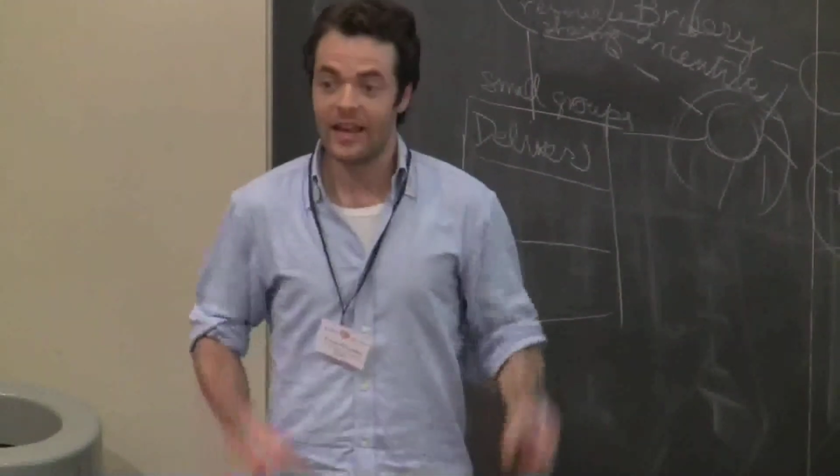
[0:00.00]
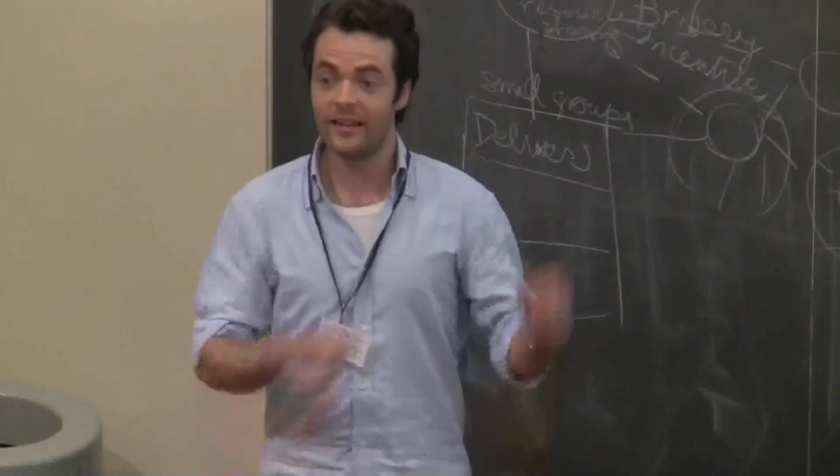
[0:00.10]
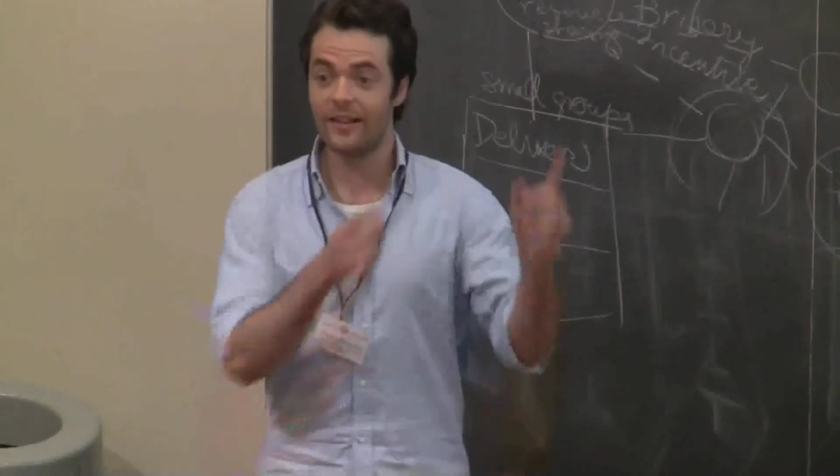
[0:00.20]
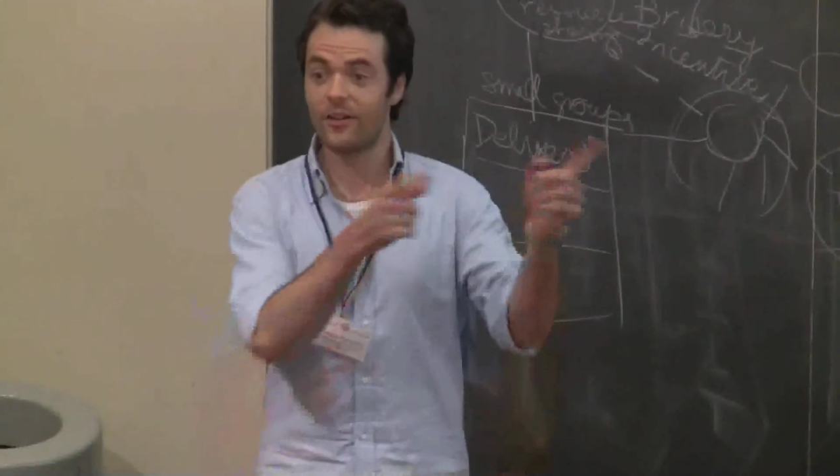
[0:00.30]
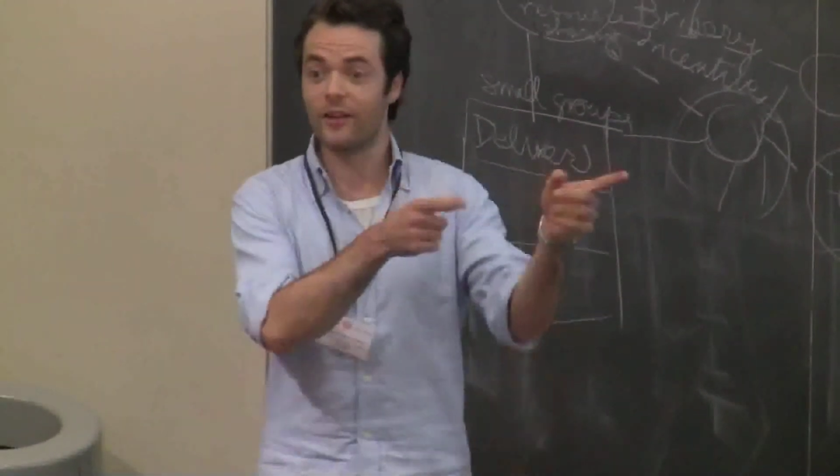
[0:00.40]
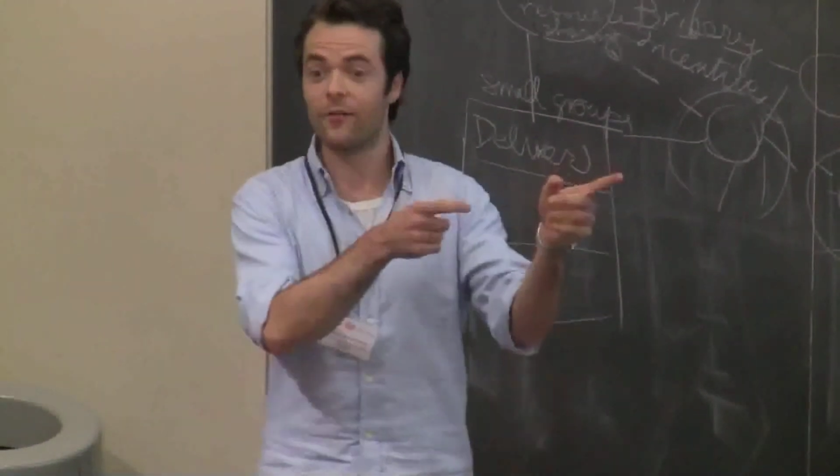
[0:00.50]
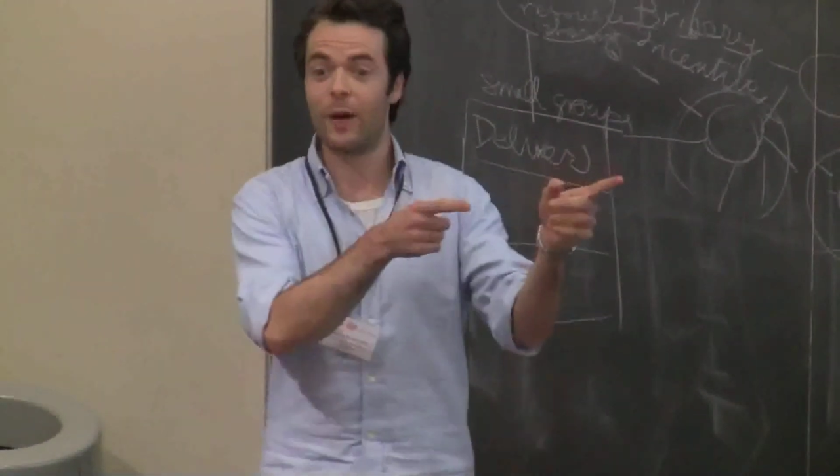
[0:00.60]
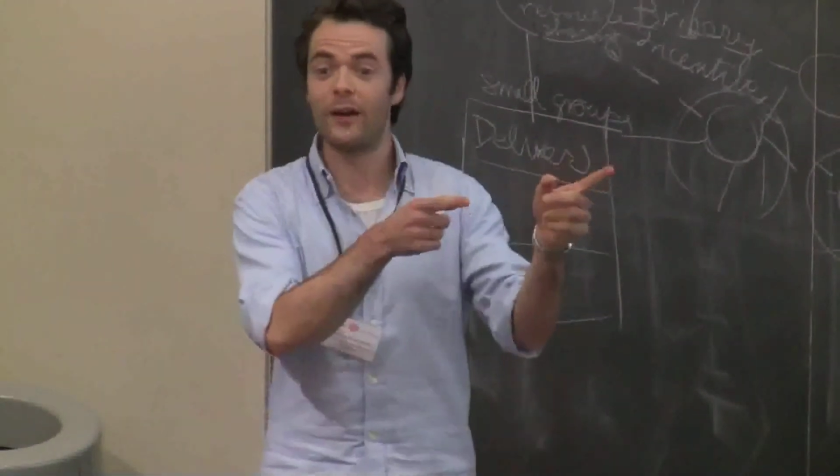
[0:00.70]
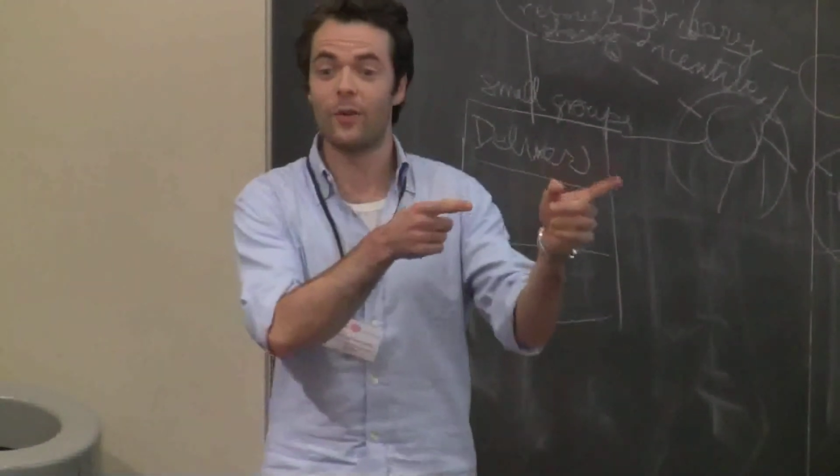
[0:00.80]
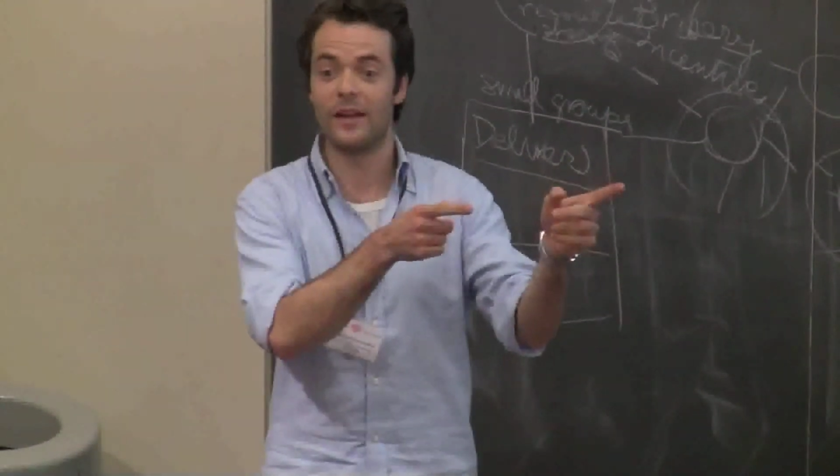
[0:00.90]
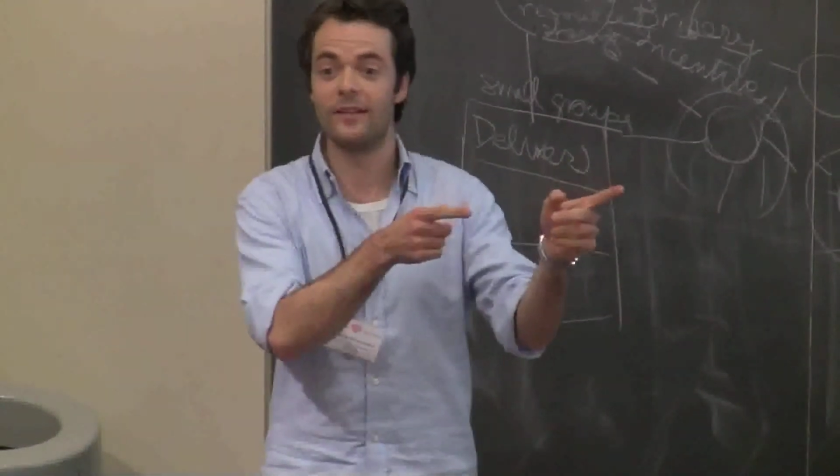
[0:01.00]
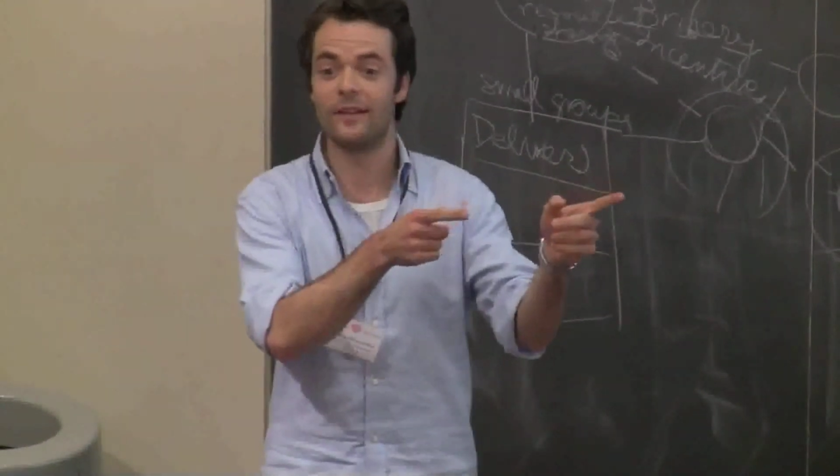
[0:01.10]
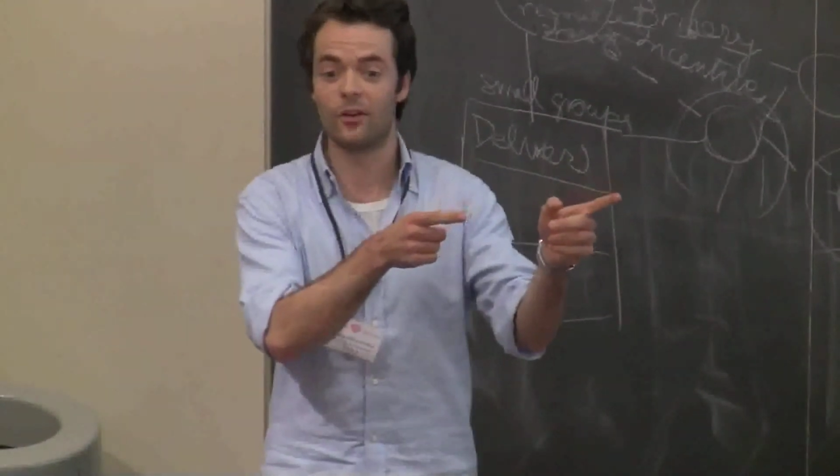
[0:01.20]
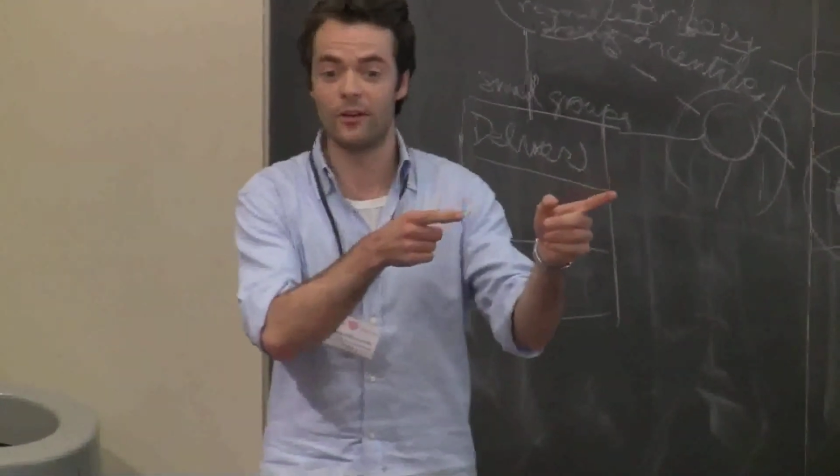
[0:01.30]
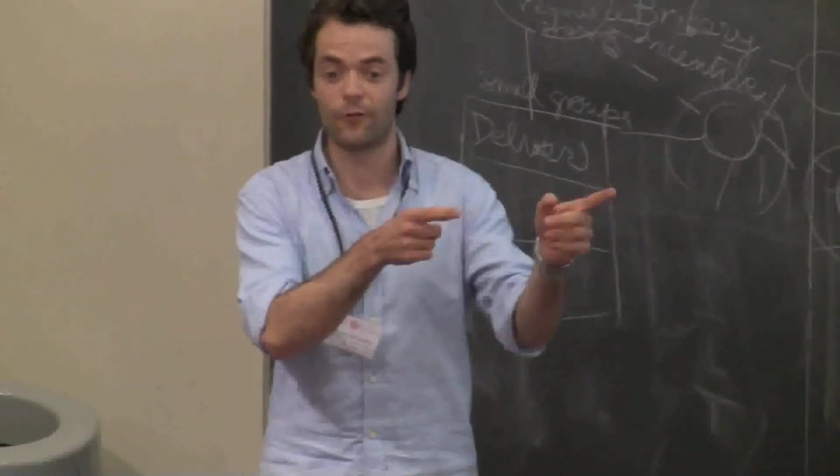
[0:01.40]
He's looking. By the way, he's
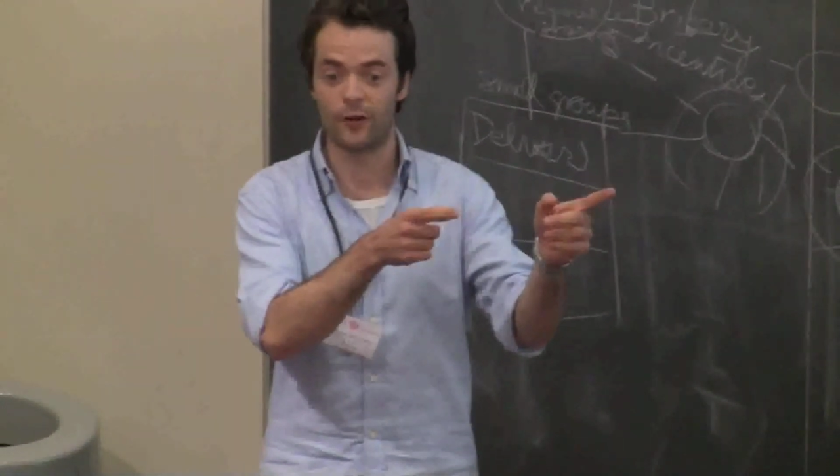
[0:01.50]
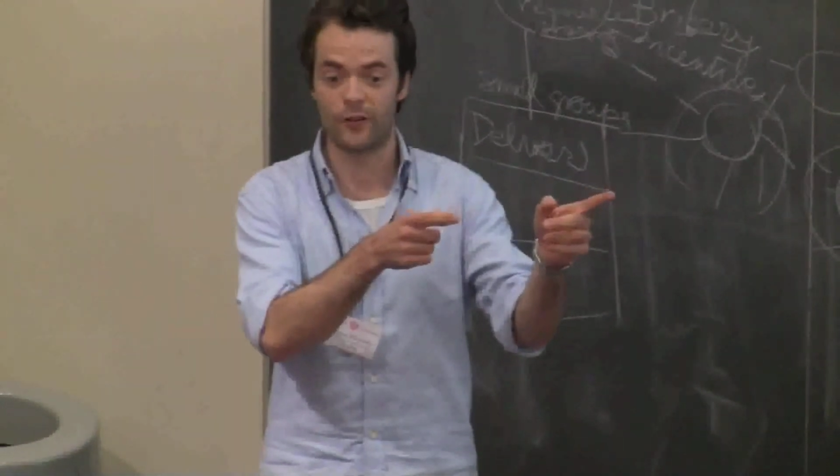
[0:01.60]
looking for